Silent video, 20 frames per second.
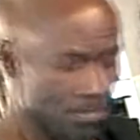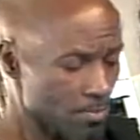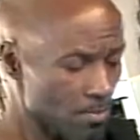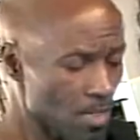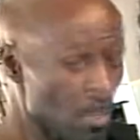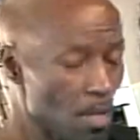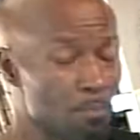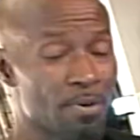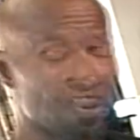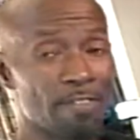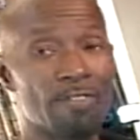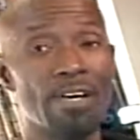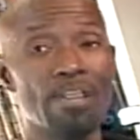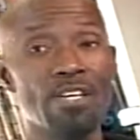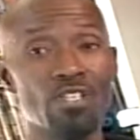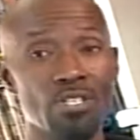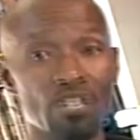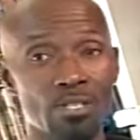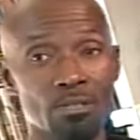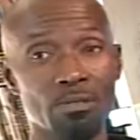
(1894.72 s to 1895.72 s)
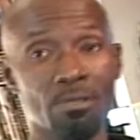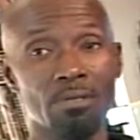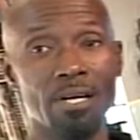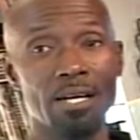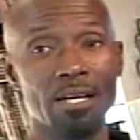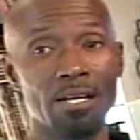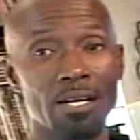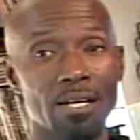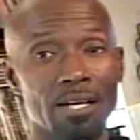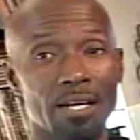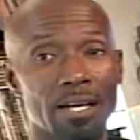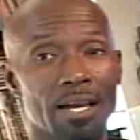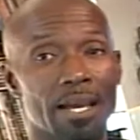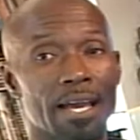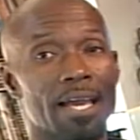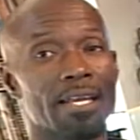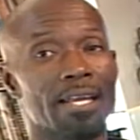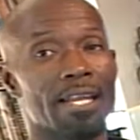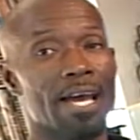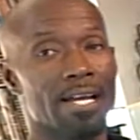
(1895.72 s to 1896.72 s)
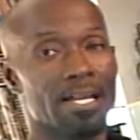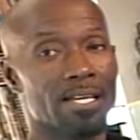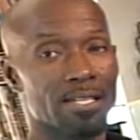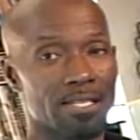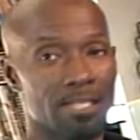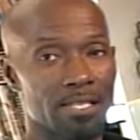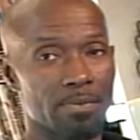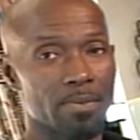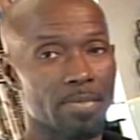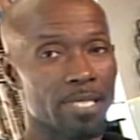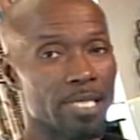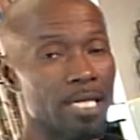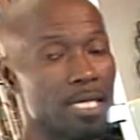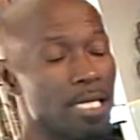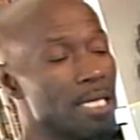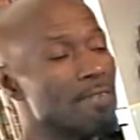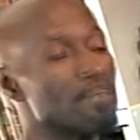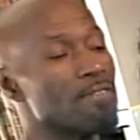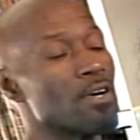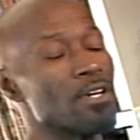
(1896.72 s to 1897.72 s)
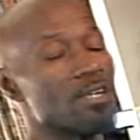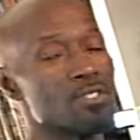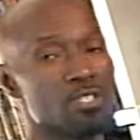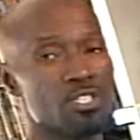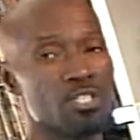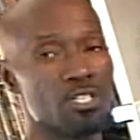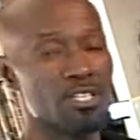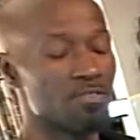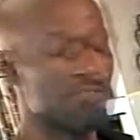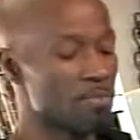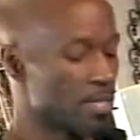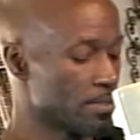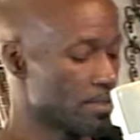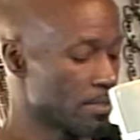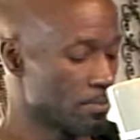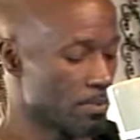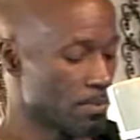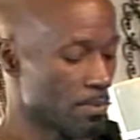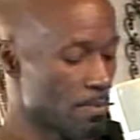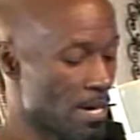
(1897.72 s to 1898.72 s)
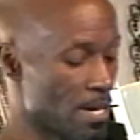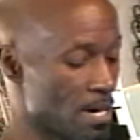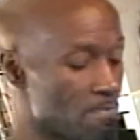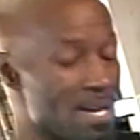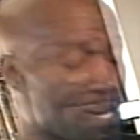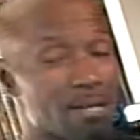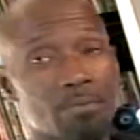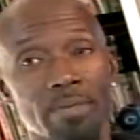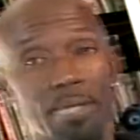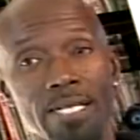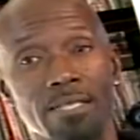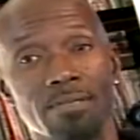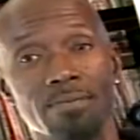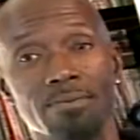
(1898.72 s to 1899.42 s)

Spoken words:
professional and academia as far as achievement? Man, I'm out, man.